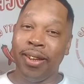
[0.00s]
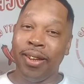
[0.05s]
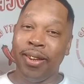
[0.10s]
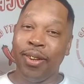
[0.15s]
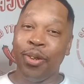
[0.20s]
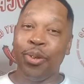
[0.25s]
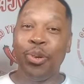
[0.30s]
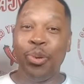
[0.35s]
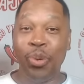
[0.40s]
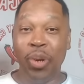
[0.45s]

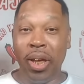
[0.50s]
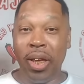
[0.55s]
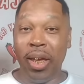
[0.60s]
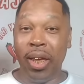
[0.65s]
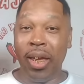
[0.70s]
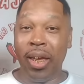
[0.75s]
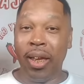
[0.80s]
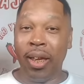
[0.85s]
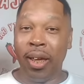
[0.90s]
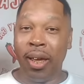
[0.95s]
You
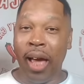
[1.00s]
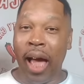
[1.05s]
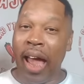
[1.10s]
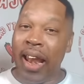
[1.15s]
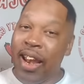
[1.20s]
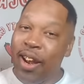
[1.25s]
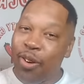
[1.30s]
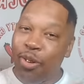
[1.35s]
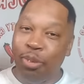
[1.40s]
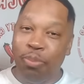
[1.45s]
dig? I
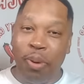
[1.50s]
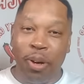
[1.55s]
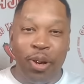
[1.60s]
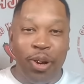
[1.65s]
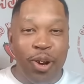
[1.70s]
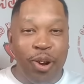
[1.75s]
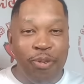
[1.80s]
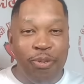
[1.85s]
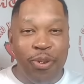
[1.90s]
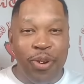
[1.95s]
didn't lose my
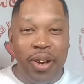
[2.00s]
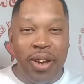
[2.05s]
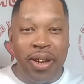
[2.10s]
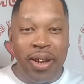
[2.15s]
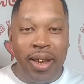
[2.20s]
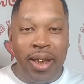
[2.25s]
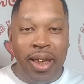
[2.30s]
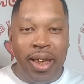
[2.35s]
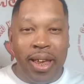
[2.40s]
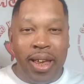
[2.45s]
girlfriend.
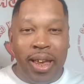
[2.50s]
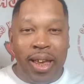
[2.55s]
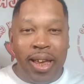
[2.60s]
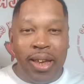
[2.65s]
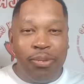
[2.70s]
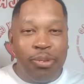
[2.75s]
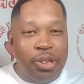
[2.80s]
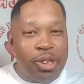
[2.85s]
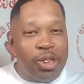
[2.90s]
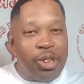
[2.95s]

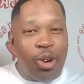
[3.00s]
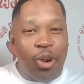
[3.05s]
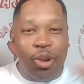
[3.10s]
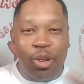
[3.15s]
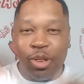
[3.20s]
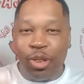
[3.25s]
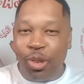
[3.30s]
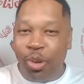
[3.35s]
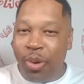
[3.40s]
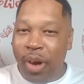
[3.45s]
It was just all
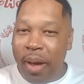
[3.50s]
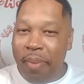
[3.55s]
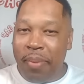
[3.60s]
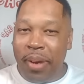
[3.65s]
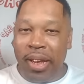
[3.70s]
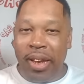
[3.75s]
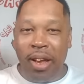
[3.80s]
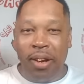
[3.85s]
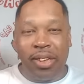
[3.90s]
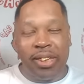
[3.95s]
the story I
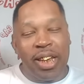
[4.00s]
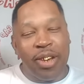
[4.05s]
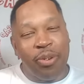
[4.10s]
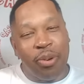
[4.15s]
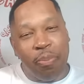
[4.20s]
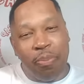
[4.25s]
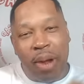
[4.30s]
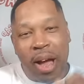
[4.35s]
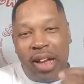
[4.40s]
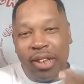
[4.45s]
made up because I know
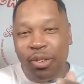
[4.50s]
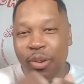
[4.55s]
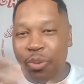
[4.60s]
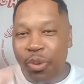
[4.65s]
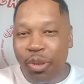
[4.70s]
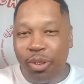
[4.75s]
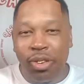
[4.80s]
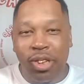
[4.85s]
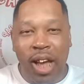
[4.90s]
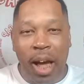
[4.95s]
the block gonna
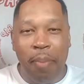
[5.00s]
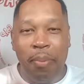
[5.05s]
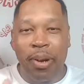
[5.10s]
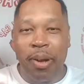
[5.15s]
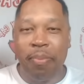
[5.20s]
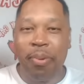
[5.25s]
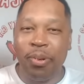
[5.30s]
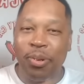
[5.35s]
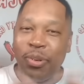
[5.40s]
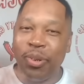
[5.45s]
want to chop it
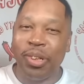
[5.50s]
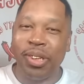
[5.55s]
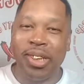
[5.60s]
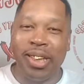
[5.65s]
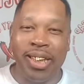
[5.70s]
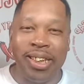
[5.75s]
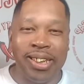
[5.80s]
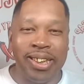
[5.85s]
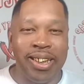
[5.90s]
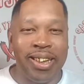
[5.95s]
up and do this
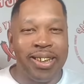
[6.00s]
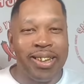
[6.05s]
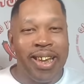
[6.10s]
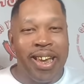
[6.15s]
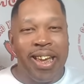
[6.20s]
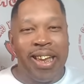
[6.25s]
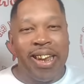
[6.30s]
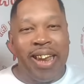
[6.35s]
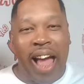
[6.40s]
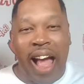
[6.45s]
and this here.
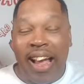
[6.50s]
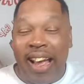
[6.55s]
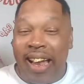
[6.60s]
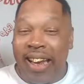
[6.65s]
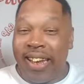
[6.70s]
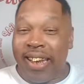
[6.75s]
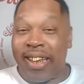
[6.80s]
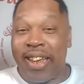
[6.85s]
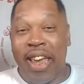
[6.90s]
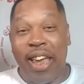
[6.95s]
I
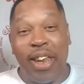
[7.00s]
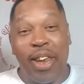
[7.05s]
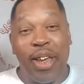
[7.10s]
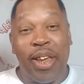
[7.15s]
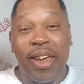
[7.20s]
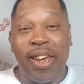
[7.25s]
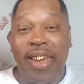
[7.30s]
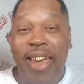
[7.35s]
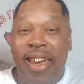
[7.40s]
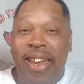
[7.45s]
got
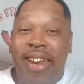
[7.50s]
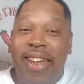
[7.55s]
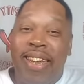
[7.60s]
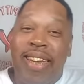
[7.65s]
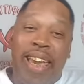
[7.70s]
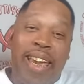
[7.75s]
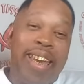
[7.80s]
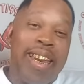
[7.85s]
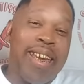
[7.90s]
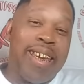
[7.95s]
Giggity, Giggity,
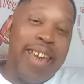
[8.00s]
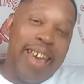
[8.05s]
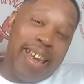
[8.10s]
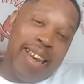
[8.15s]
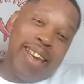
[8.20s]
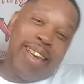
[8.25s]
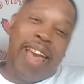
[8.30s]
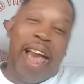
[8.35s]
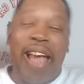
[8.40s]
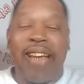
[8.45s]
Giggity,
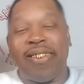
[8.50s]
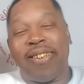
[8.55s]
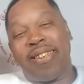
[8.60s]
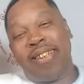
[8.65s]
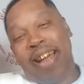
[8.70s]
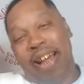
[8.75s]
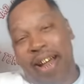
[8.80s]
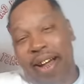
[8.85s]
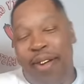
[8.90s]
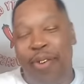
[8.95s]
Giggity,
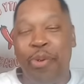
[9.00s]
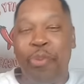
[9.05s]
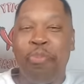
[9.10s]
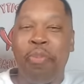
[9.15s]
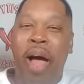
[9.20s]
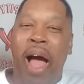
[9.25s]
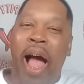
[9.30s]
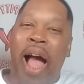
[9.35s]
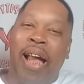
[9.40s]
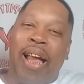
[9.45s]
Gangsta.
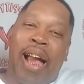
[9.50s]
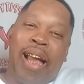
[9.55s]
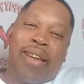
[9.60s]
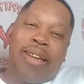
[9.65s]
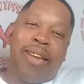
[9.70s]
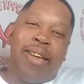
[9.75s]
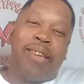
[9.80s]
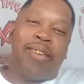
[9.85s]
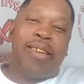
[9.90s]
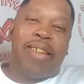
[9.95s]
I got
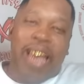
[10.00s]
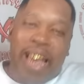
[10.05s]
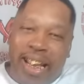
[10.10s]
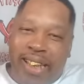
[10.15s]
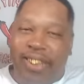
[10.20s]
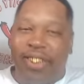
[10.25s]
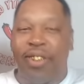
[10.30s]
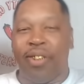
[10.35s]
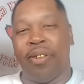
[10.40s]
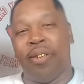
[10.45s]
the
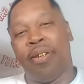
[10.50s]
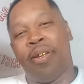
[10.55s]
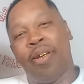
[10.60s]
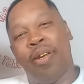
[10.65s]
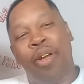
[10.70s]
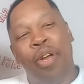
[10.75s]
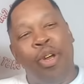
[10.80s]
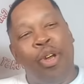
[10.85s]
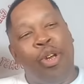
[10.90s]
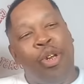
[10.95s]
attention.
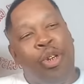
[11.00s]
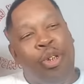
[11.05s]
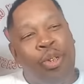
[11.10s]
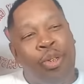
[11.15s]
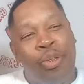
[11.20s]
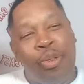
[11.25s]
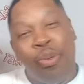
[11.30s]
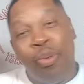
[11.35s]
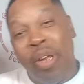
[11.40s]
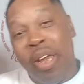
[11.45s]

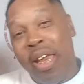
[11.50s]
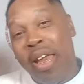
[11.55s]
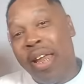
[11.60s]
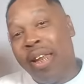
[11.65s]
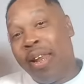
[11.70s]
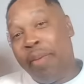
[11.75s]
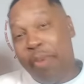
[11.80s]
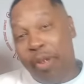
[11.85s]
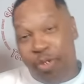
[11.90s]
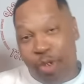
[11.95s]
You dig?
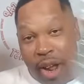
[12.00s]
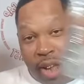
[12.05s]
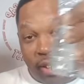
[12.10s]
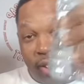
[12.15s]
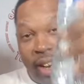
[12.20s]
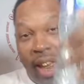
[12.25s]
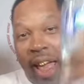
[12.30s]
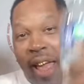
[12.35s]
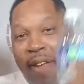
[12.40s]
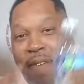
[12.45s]
Let me drink
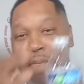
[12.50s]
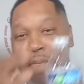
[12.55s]
to that.